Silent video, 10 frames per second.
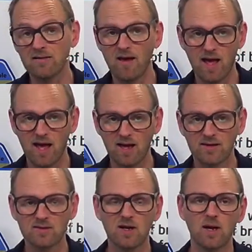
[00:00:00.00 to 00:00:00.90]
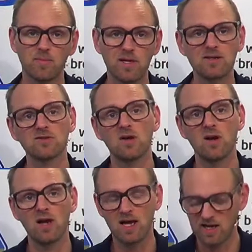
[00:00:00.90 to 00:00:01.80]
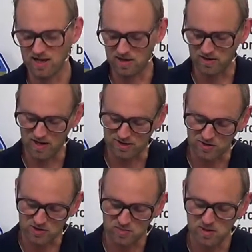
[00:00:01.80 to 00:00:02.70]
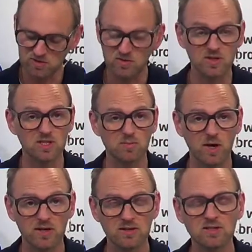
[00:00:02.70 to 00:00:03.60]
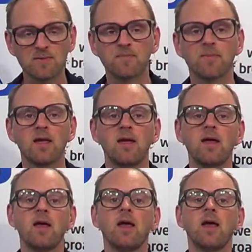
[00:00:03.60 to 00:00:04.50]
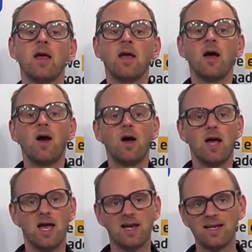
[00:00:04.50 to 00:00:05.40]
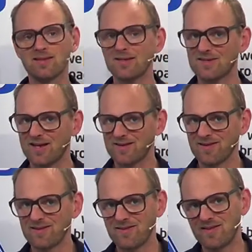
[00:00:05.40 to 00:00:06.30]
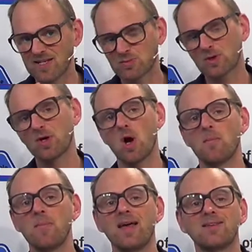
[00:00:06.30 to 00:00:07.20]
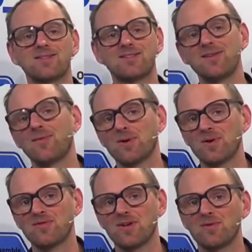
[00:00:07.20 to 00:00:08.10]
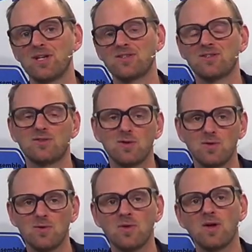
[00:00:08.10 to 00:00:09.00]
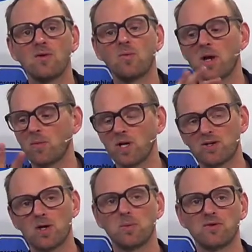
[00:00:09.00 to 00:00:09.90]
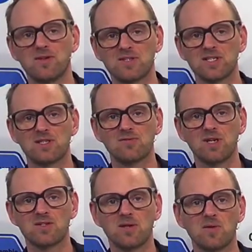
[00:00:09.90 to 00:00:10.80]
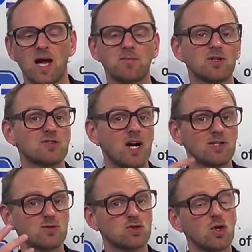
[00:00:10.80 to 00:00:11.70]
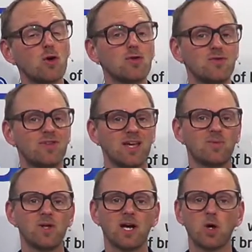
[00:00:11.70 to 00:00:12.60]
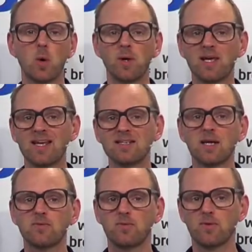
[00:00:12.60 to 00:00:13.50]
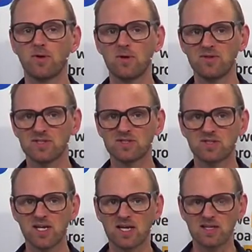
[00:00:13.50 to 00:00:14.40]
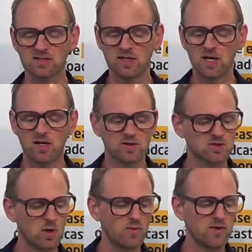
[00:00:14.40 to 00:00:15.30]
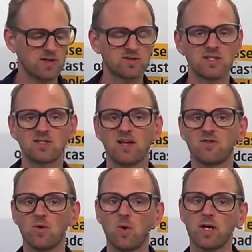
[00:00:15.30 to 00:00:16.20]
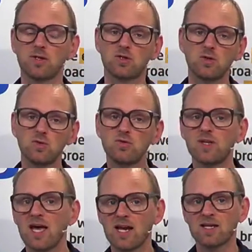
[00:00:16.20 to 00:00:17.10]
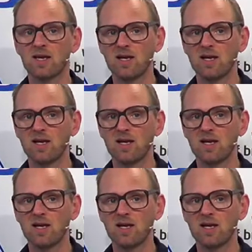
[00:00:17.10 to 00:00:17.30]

and pedestal adjustments to these buttons. And as I said, this would come as a default configuration to you when we are done with this integration. I'm just trying to show you that we are going in depth with all these things. So for instance, if you want to do that